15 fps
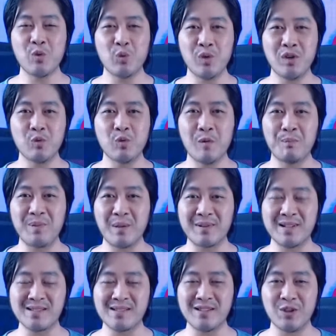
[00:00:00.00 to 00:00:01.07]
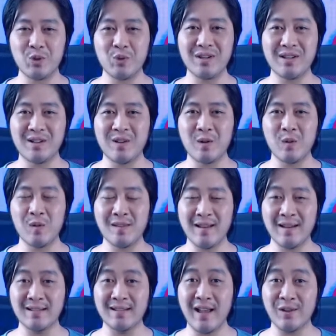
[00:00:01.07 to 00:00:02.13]
we will be able to see you here with
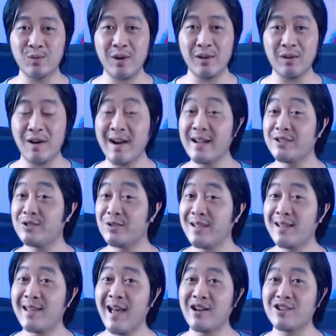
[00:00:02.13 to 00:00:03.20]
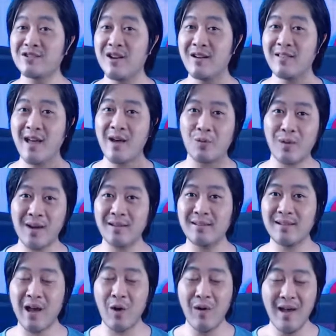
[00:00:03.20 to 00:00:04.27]
us as well. All right, so take action on that right
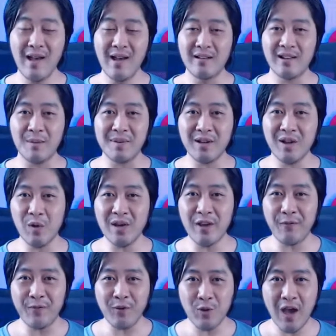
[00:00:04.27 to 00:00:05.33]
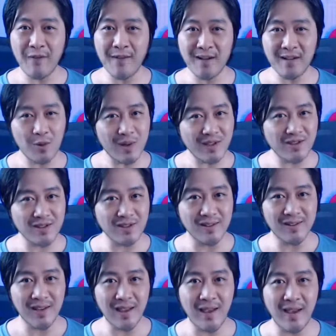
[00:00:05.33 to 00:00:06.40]
now. Let me know if you have any
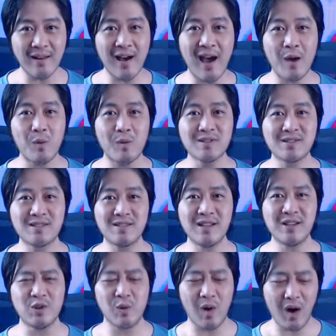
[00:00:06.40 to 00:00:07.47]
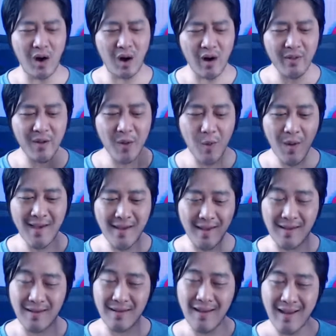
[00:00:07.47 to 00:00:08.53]
questions, and I will see you all the
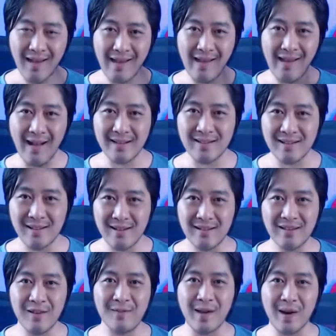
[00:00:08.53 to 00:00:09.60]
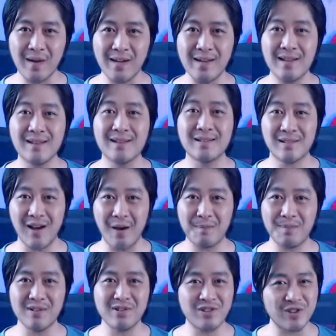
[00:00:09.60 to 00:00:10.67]
way at the very
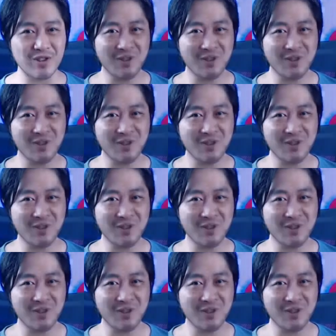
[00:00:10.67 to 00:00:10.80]
top. Cheers,